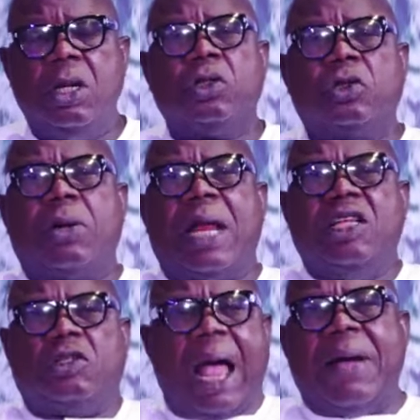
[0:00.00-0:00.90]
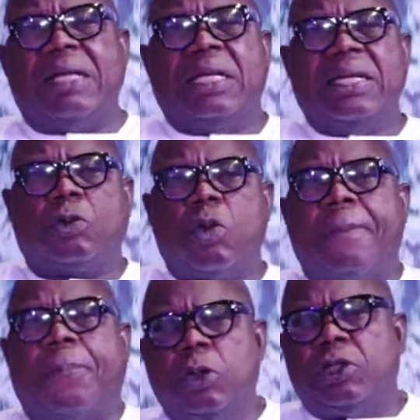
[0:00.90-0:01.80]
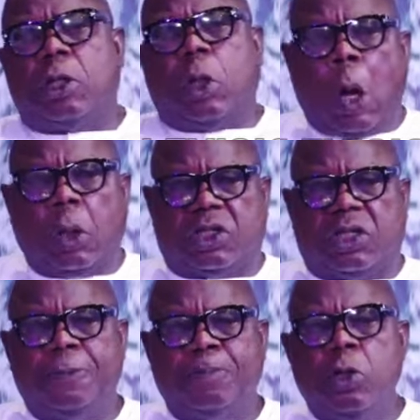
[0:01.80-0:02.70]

So, that is why I'm asking them to approach the courts,